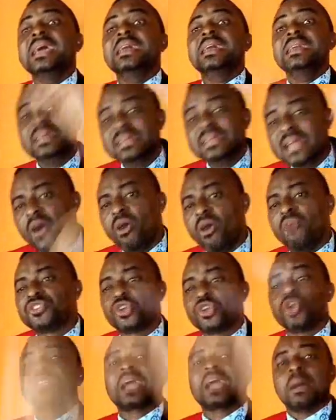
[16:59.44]
A leader
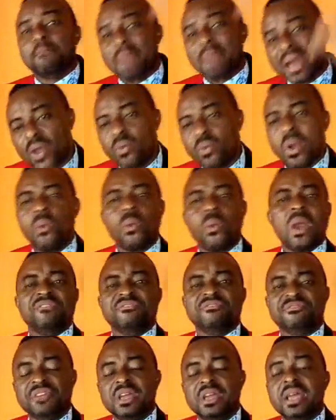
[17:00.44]
of church can marry one
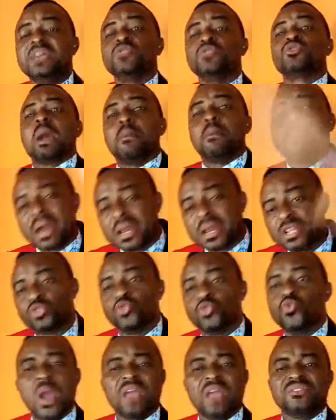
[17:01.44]
wife. You can
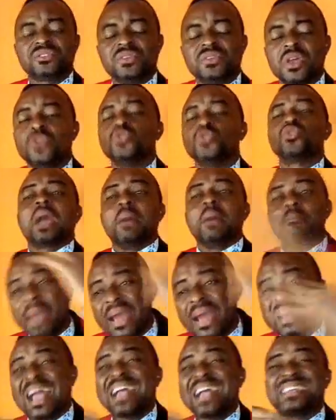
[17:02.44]
marry two wives. You
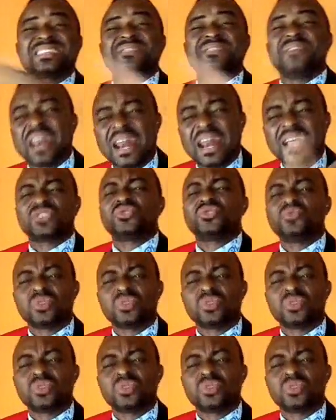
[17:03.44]
can marry as far